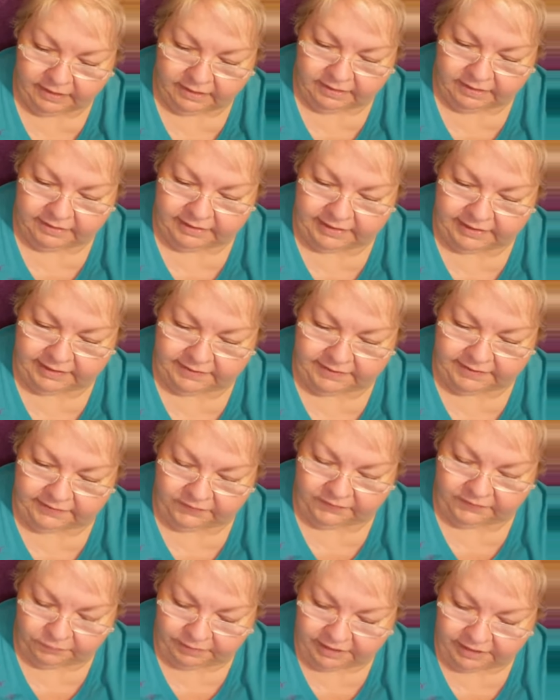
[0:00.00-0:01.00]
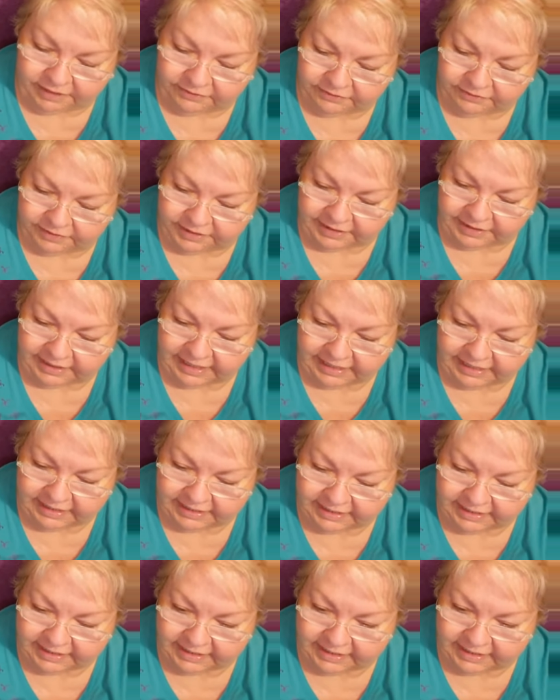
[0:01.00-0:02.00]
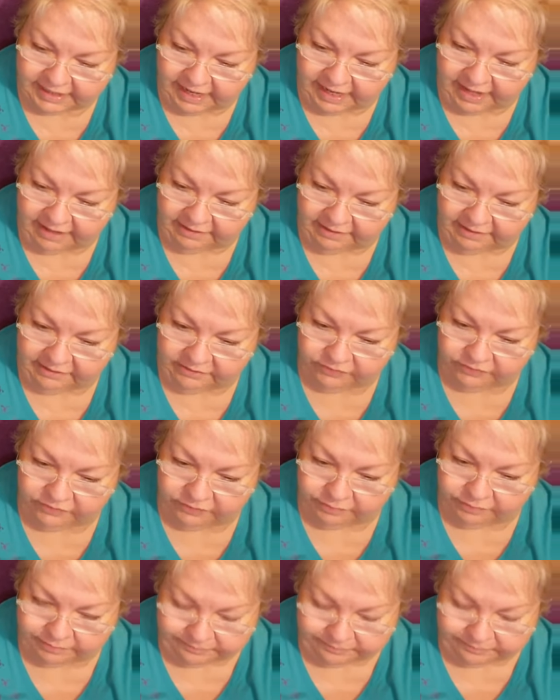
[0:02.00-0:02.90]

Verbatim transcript: Look at this, $319.